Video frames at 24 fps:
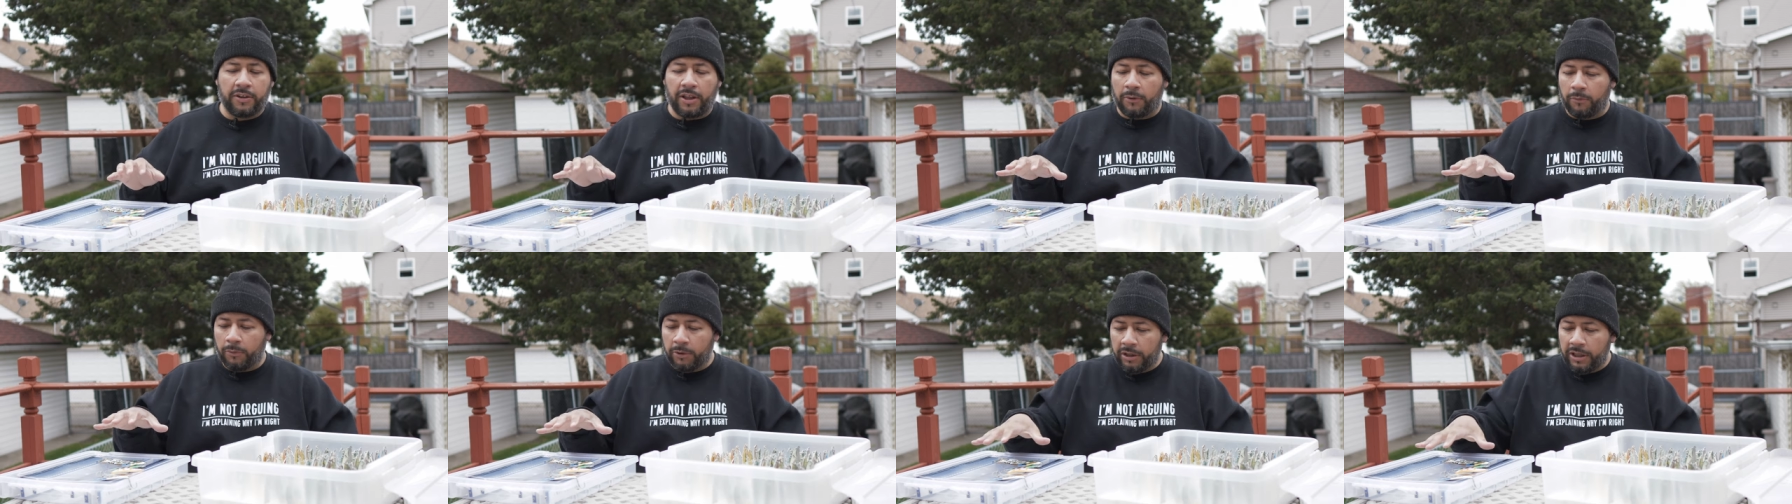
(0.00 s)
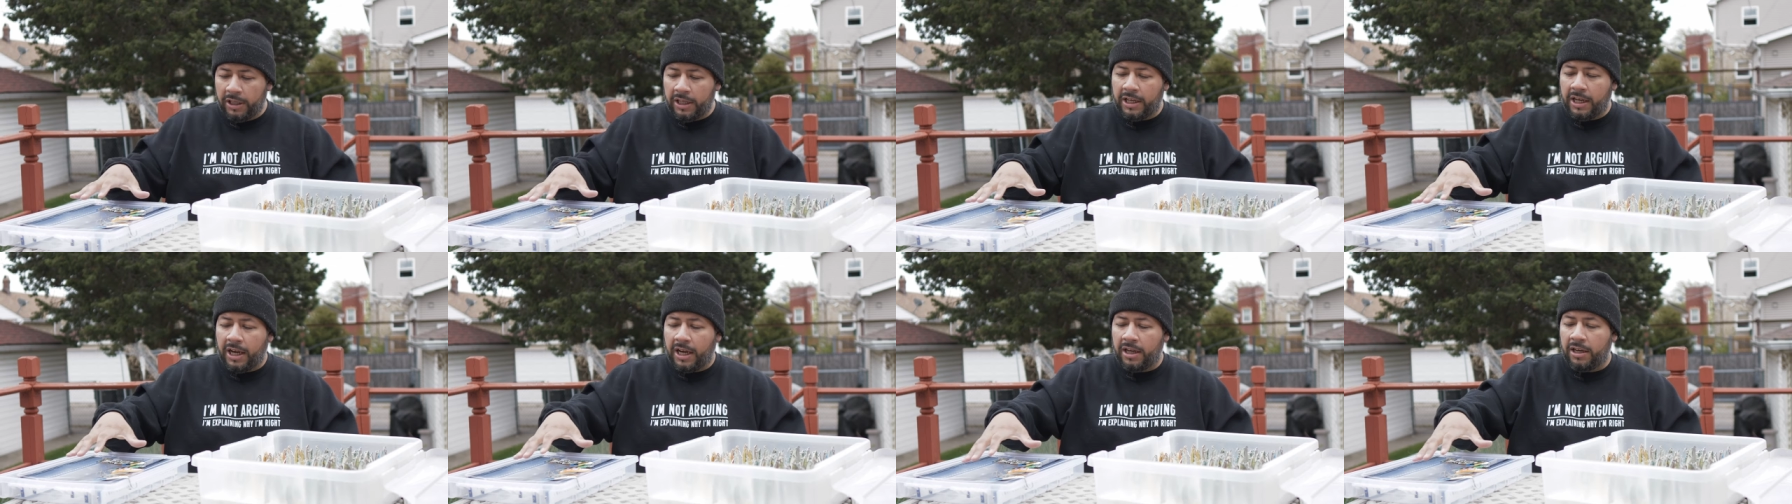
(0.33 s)
they
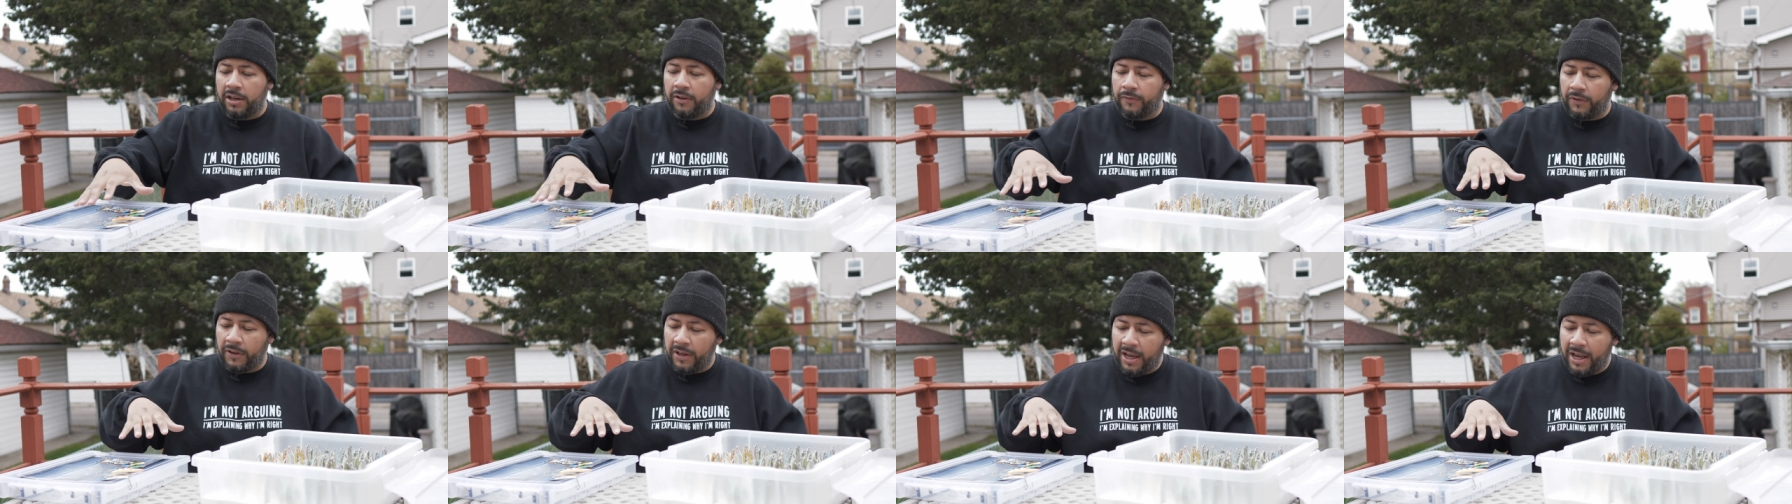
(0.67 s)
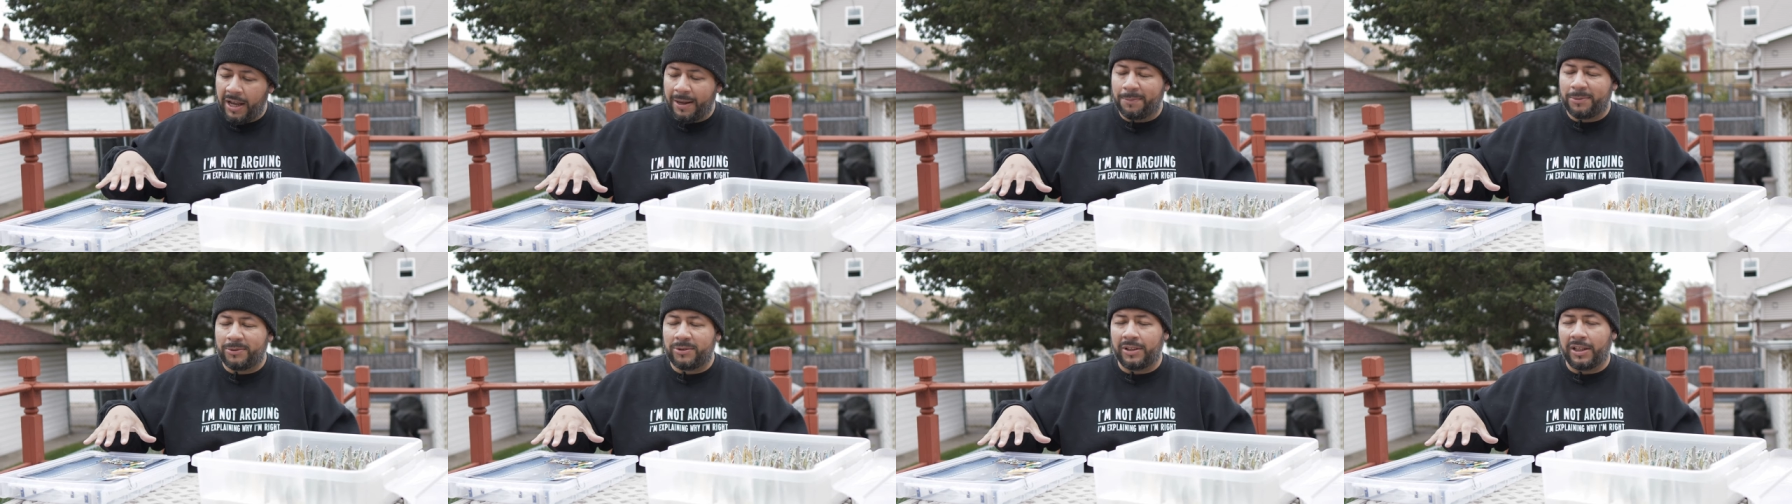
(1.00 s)
really kind of
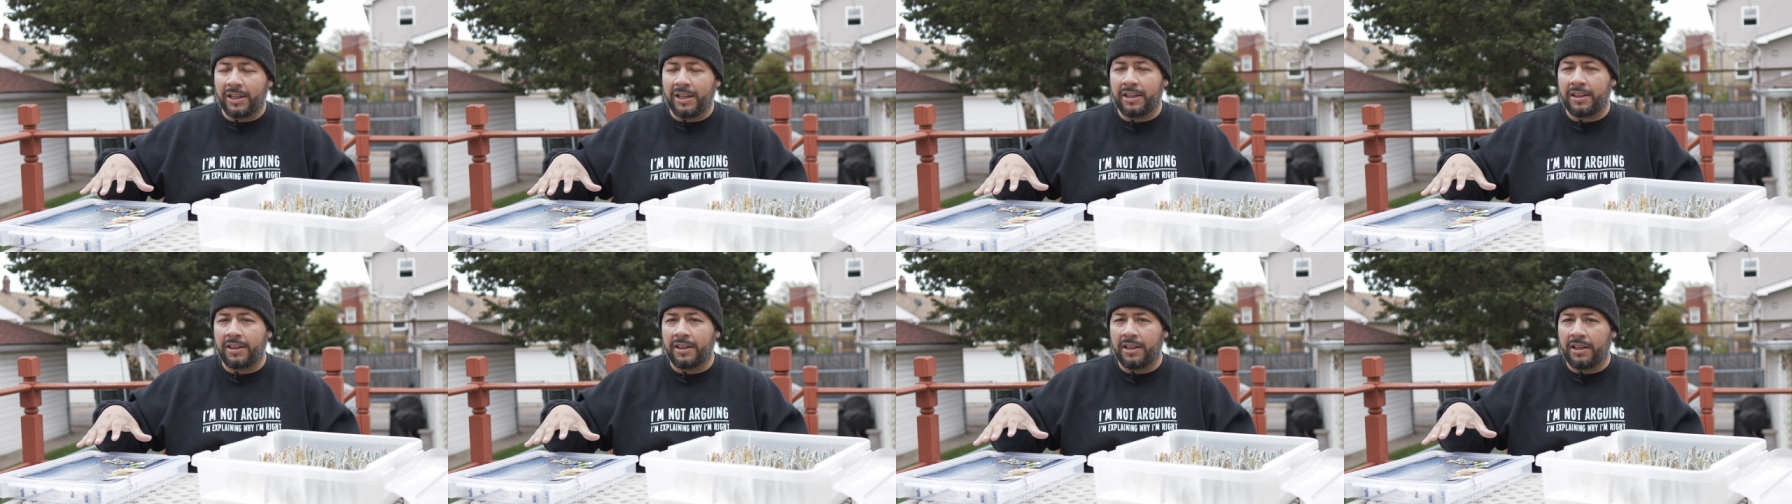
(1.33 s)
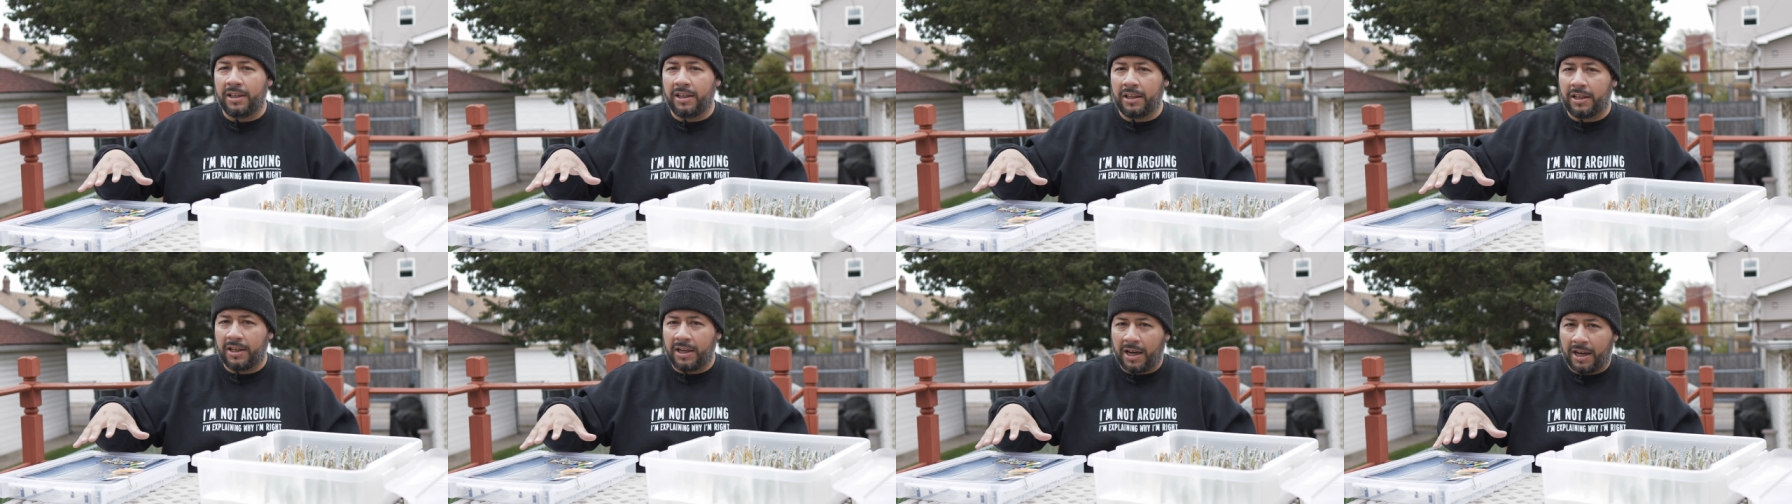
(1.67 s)
encapsulate
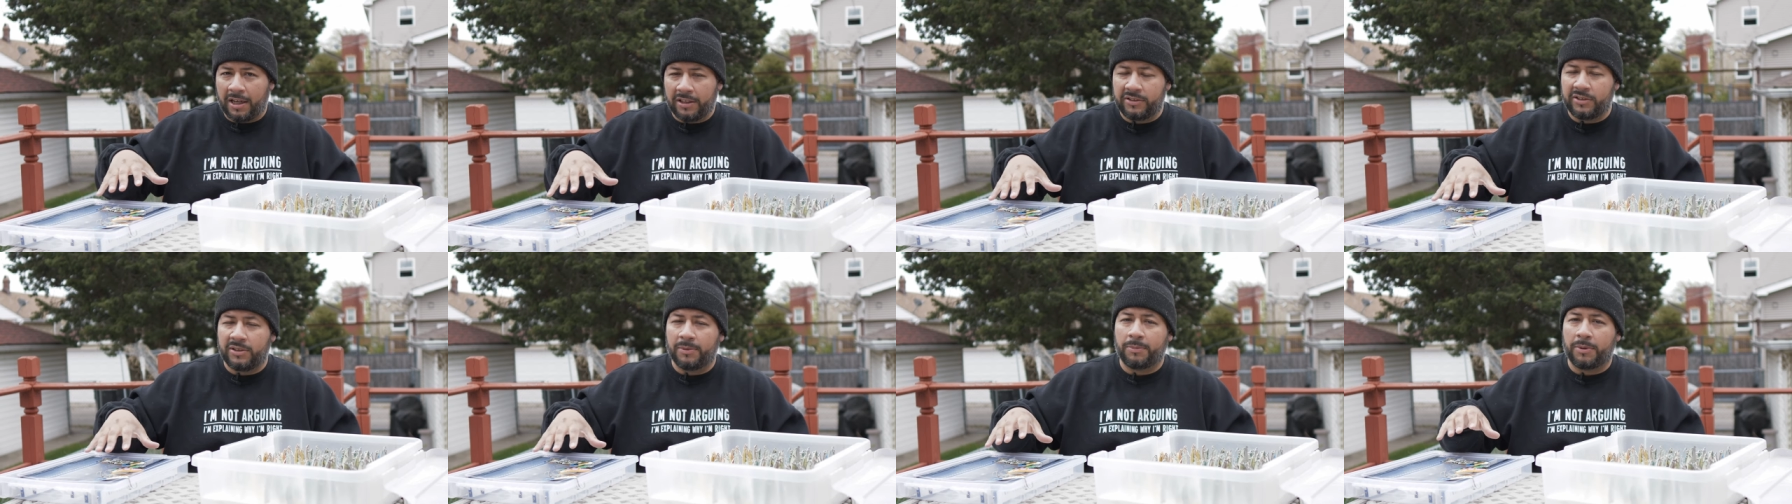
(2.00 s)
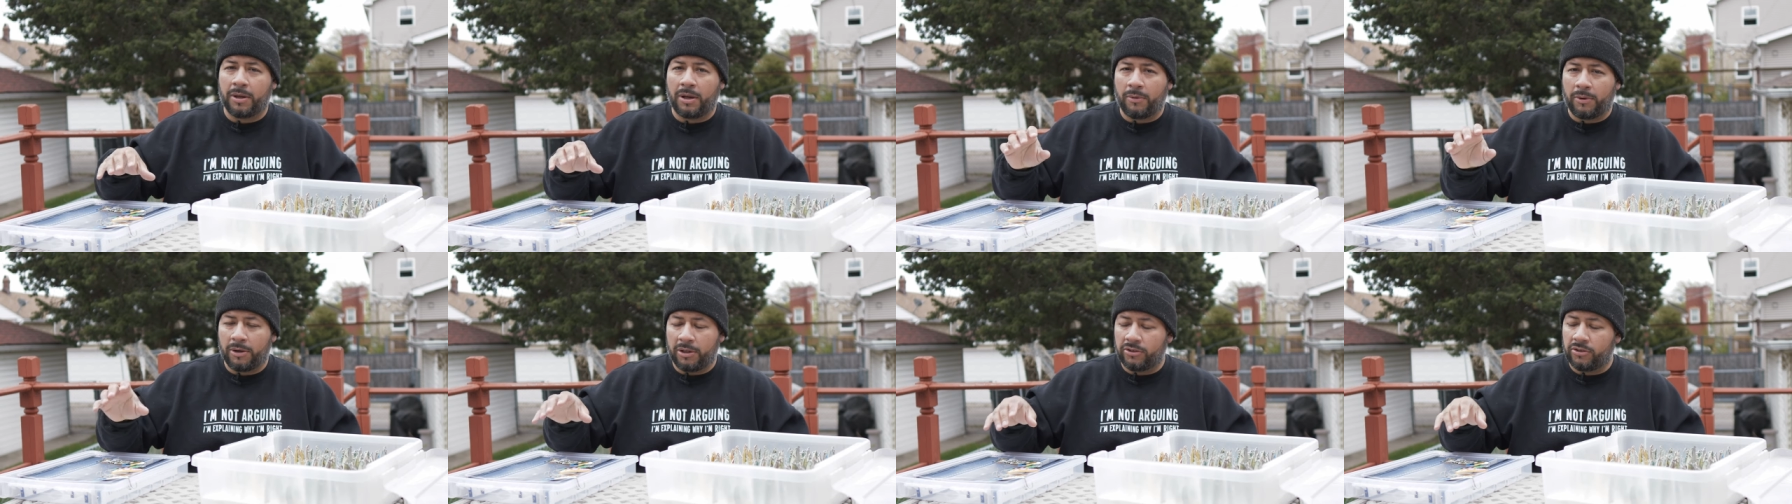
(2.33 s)
the concept that
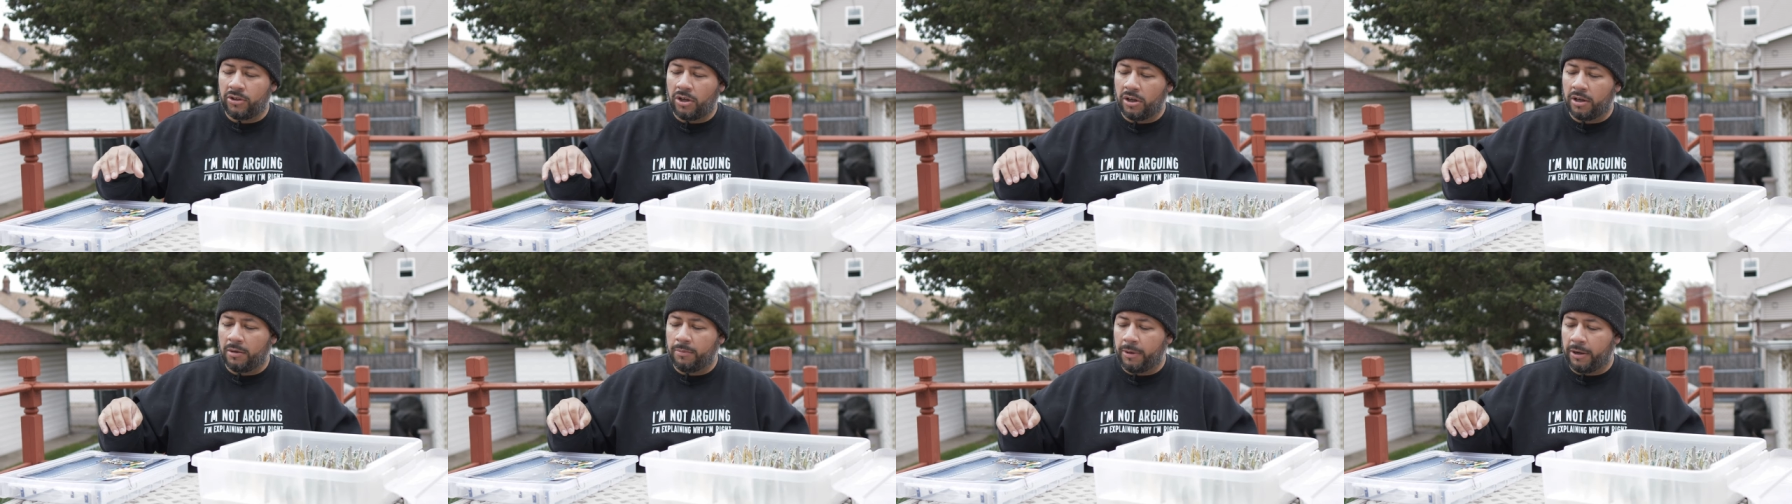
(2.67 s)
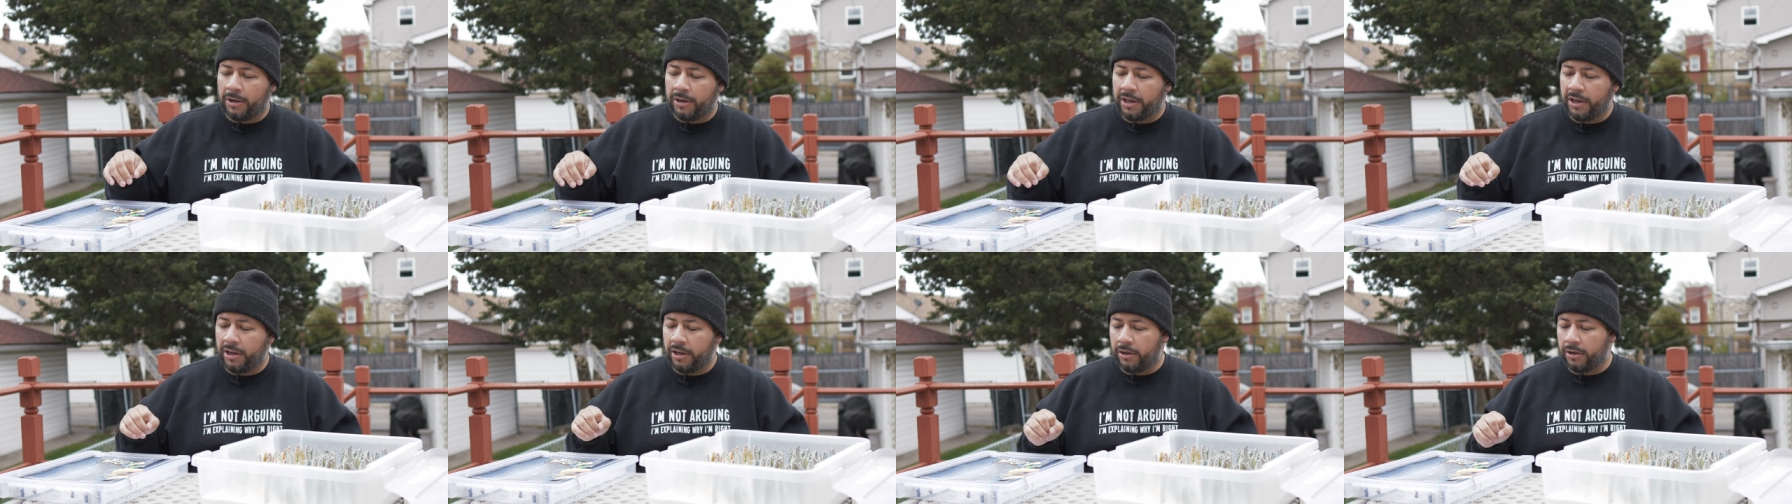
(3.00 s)
I want to talk
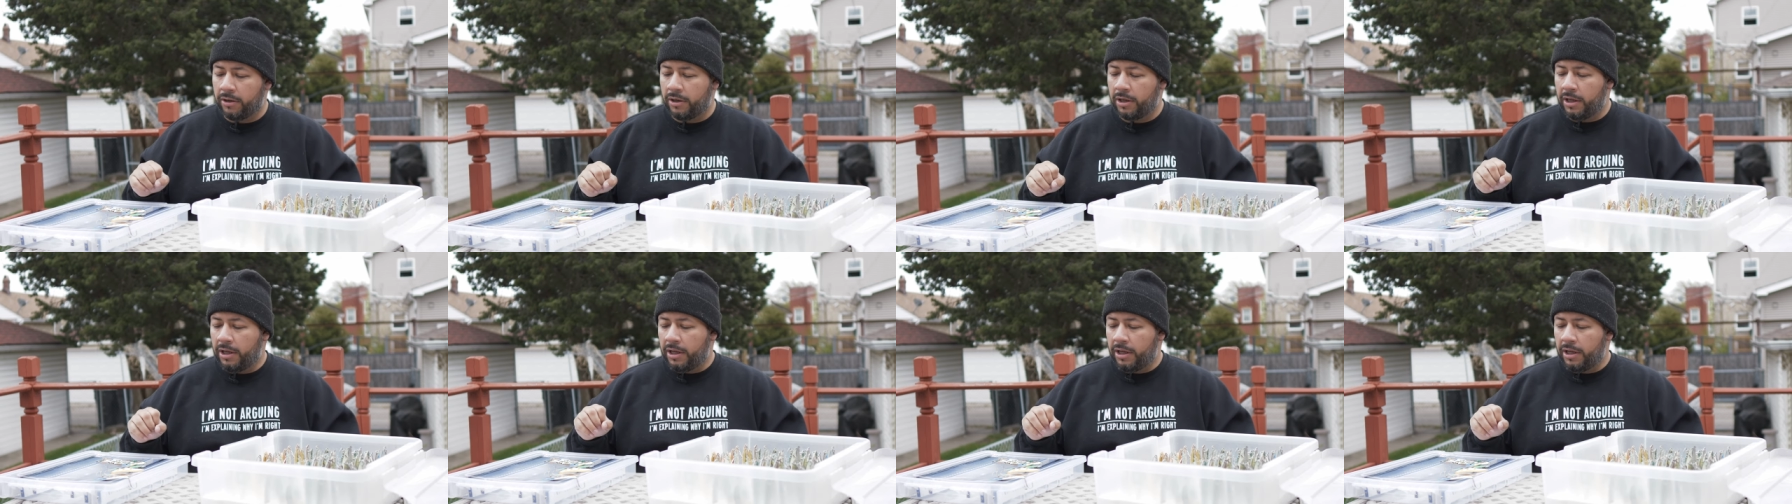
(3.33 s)
about here